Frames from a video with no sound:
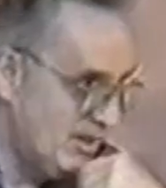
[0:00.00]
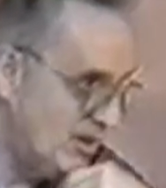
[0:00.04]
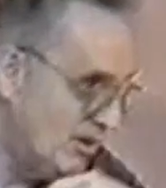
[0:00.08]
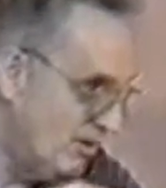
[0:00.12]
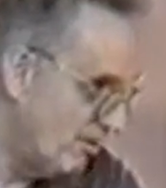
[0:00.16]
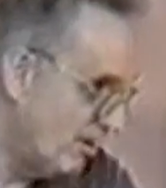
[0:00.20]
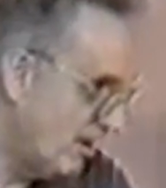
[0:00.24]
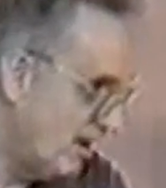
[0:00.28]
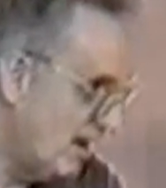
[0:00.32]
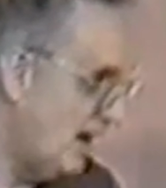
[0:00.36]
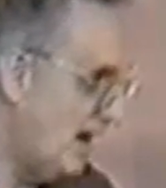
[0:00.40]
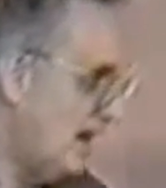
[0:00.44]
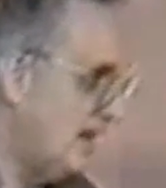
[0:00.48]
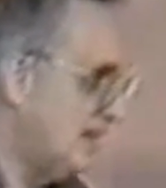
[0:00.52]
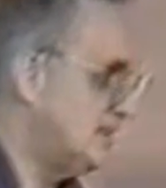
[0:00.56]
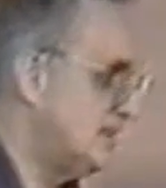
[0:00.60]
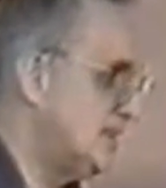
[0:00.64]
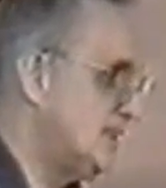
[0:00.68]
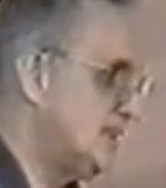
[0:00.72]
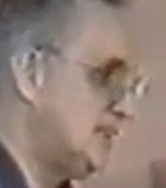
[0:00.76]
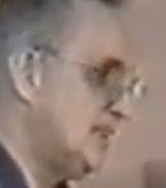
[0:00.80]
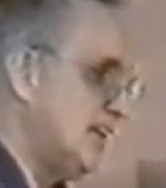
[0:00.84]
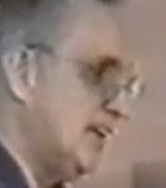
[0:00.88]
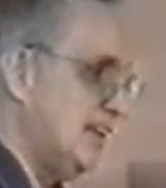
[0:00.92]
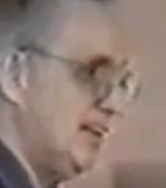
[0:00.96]
You know what God
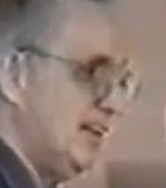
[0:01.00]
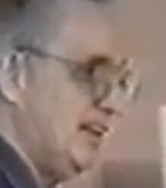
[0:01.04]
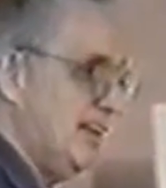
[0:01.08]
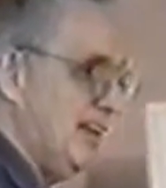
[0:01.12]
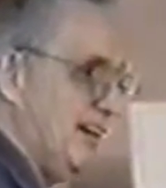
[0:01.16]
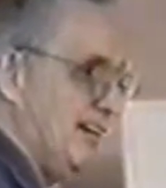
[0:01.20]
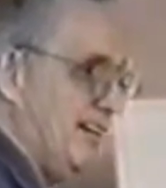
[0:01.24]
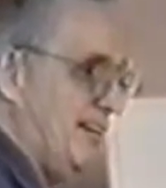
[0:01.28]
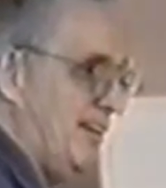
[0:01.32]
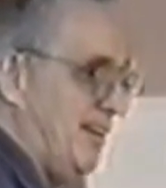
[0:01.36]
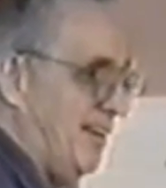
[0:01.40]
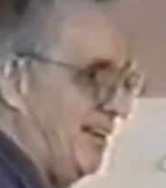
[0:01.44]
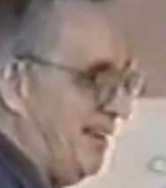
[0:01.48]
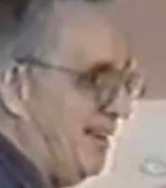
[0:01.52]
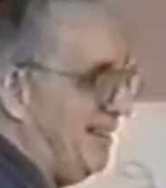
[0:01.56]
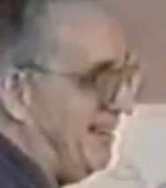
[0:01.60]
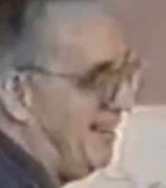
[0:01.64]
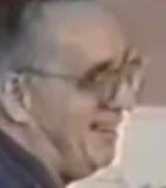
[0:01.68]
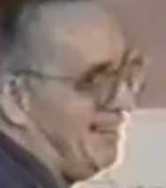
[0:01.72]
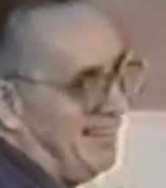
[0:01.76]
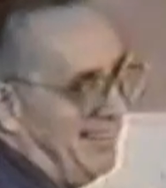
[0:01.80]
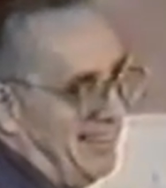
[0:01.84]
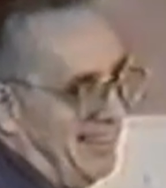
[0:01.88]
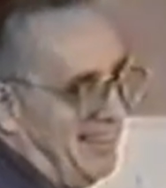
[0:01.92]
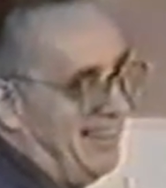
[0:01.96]
just said in here?
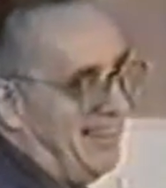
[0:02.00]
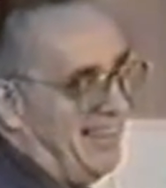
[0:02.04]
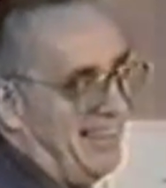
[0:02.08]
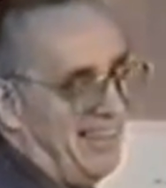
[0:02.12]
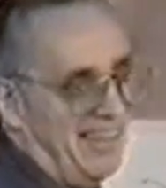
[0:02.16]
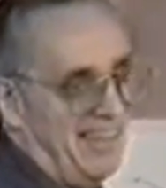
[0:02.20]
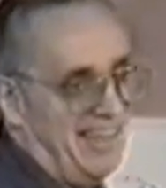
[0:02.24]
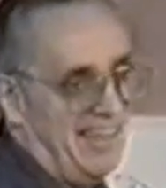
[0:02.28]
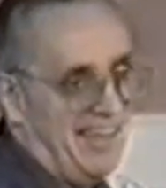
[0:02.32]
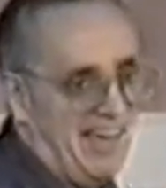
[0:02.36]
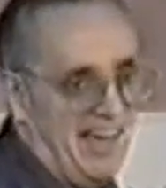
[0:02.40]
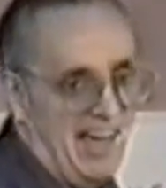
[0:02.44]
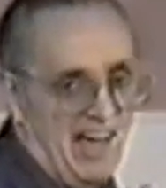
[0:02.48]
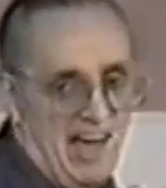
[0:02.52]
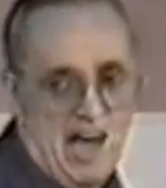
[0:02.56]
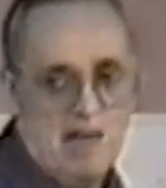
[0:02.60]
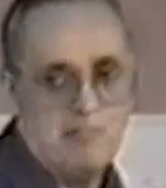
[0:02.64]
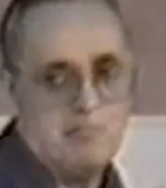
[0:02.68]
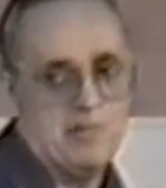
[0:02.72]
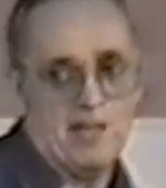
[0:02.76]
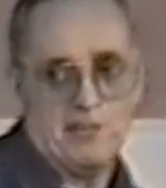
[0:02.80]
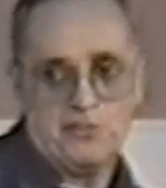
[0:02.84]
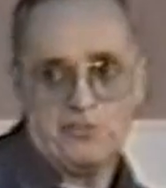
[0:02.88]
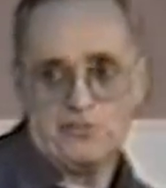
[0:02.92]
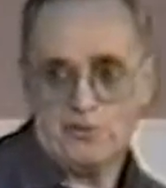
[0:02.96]

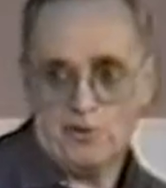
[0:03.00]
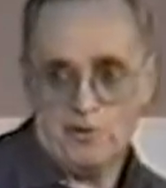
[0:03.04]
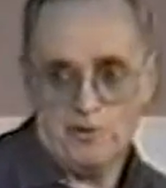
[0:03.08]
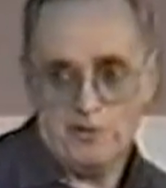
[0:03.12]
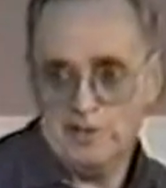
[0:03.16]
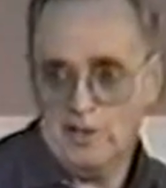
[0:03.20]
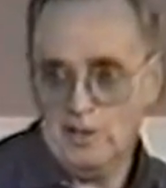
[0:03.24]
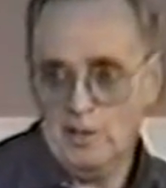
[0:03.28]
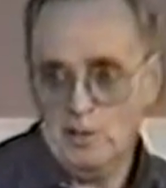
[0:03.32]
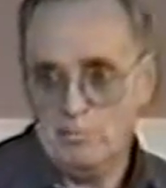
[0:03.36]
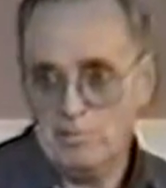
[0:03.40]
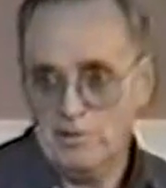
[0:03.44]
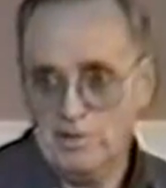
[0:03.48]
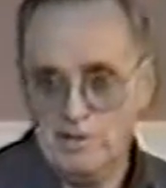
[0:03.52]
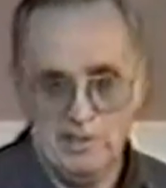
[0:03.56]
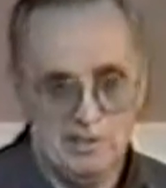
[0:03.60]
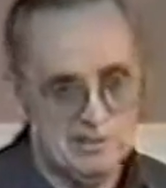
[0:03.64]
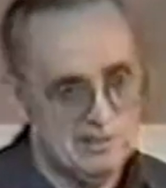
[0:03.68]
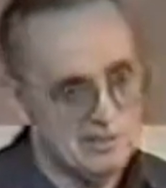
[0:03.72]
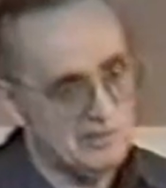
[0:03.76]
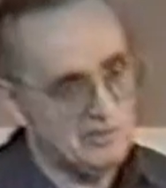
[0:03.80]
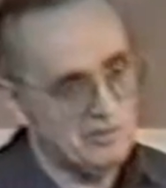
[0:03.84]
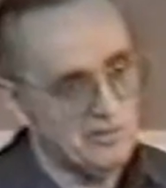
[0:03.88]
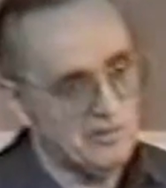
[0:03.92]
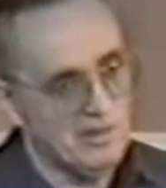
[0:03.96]
I'm not throwing anybody
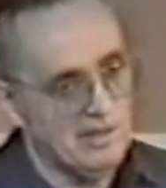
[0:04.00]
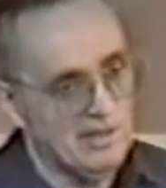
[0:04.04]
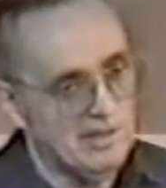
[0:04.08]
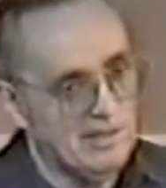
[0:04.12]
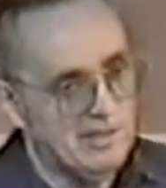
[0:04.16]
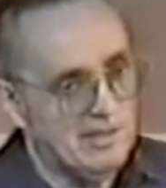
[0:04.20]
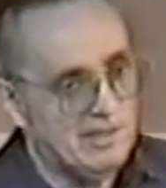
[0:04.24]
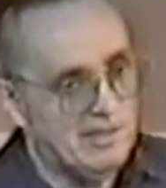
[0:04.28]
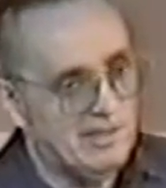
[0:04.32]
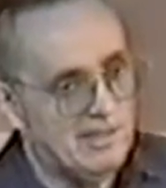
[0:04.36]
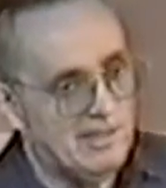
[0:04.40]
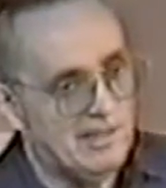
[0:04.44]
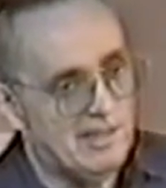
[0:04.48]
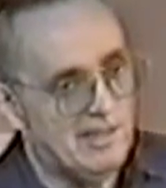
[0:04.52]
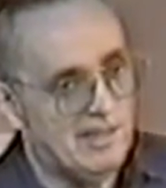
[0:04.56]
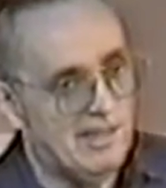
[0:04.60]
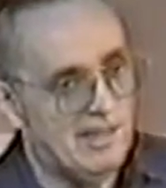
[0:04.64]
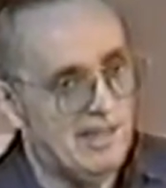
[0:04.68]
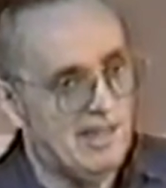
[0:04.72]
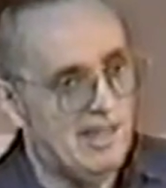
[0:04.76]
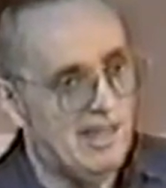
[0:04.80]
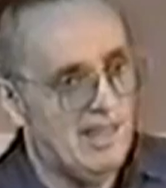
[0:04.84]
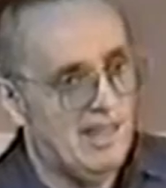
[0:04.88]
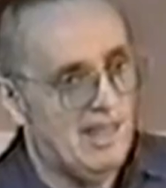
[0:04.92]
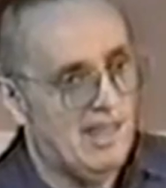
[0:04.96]
in the toilet.
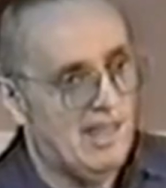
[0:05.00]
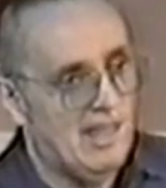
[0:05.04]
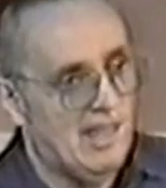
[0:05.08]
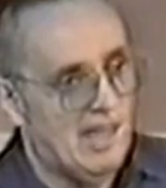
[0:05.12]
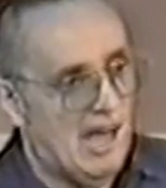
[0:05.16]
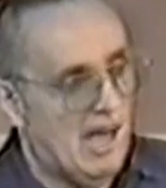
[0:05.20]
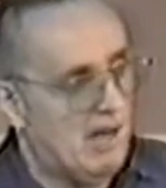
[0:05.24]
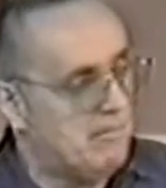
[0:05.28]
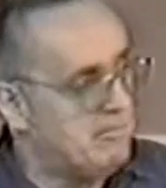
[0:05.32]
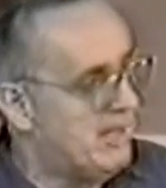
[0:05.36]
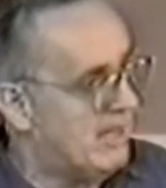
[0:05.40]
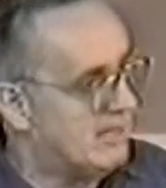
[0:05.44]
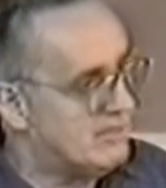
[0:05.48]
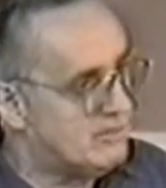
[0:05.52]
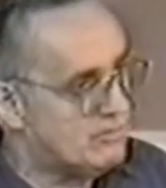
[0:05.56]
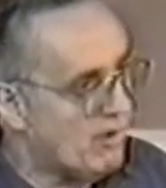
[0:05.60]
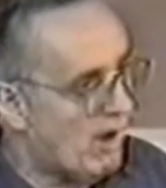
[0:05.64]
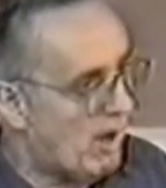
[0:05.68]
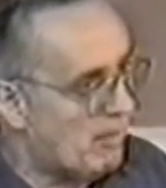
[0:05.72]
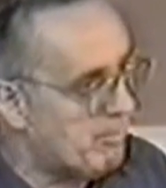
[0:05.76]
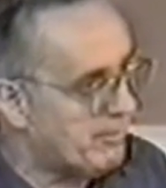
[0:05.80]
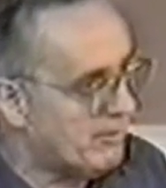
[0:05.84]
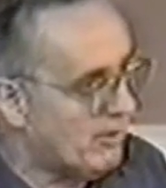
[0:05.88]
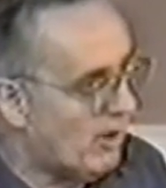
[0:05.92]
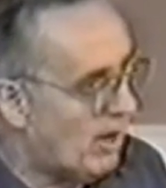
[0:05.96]
I'm not
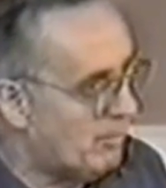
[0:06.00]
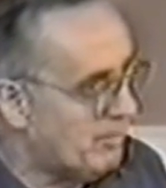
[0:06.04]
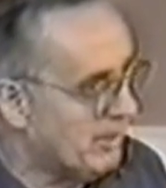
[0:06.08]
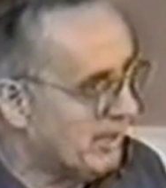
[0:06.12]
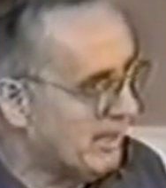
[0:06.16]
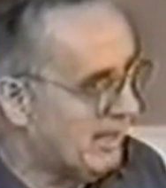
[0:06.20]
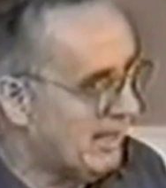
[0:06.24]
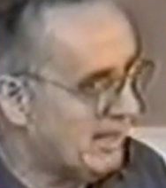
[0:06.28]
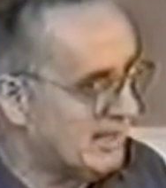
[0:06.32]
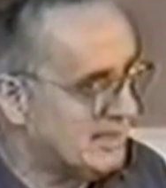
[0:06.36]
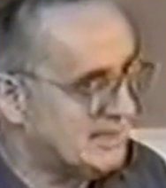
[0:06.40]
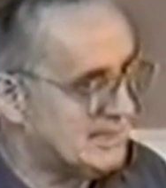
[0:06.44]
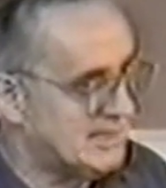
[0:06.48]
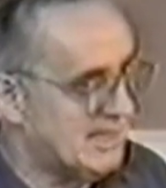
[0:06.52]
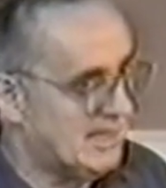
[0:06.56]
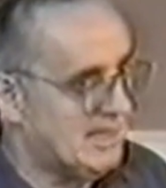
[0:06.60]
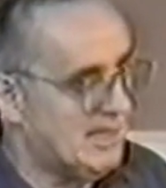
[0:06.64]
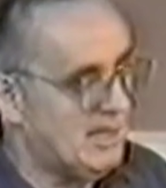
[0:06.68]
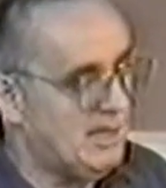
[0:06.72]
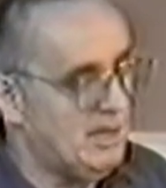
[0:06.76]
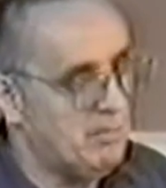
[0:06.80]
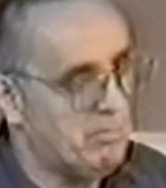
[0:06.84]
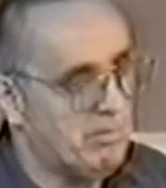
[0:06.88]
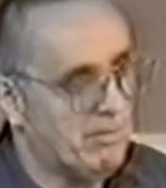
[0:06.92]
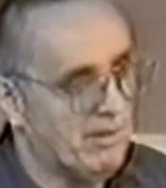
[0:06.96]
dropping Armageddons
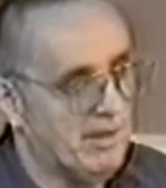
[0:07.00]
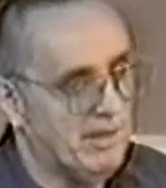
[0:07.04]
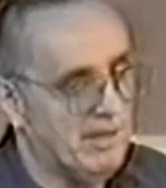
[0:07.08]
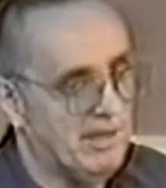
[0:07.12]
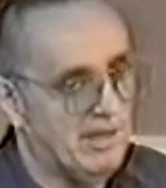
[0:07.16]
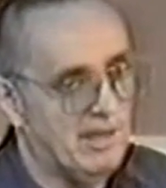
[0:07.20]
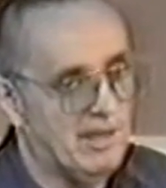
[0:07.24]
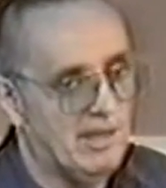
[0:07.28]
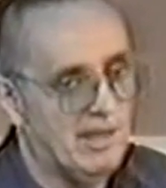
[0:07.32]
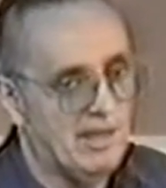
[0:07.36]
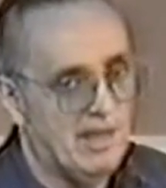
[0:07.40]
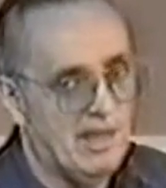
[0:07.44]
on anybody.